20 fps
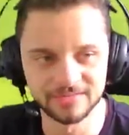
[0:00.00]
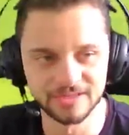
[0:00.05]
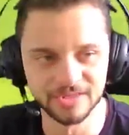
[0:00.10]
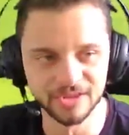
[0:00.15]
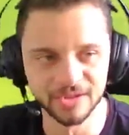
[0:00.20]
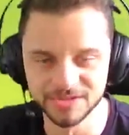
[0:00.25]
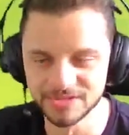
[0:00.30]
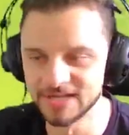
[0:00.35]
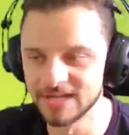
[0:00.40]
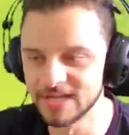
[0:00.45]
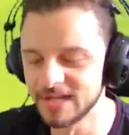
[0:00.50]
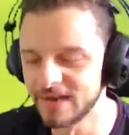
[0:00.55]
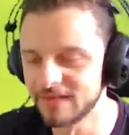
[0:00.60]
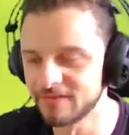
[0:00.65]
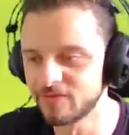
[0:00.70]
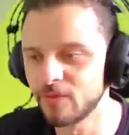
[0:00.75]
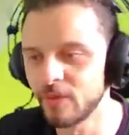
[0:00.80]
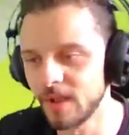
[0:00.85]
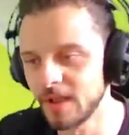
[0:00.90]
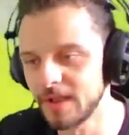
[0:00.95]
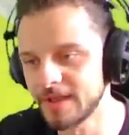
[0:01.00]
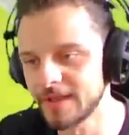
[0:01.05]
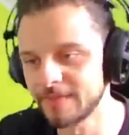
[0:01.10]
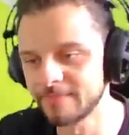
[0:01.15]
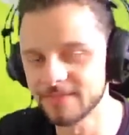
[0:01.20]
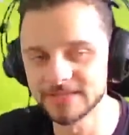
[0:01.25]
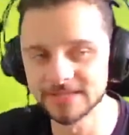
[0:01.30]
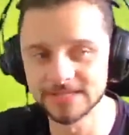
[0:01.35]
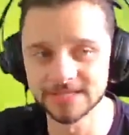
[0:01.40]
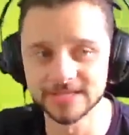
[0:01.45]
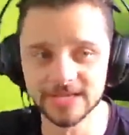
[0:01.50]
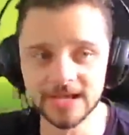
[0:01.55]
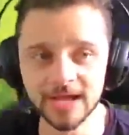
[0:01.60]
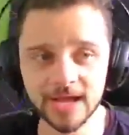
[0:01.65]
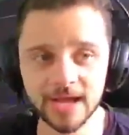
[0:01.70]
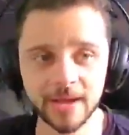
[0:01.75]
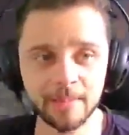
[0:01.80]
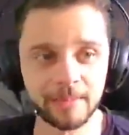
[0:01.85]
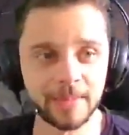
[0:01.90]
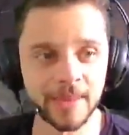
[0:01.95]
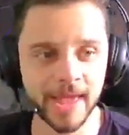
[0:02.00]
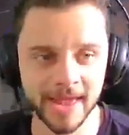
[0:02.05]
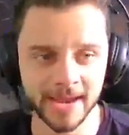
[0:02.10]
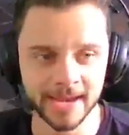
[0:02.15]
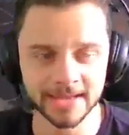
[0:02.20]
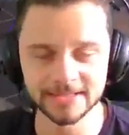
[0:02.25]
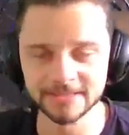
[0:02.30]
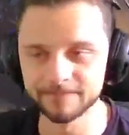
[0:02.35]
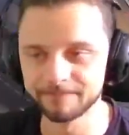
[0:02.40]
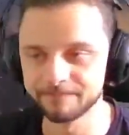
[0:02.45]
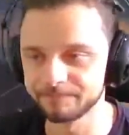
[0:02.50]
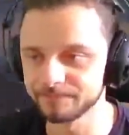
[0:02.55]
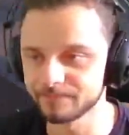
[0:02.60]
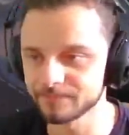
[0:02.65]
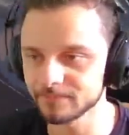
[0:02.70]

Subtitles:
losing a lot of quality. This is Planet.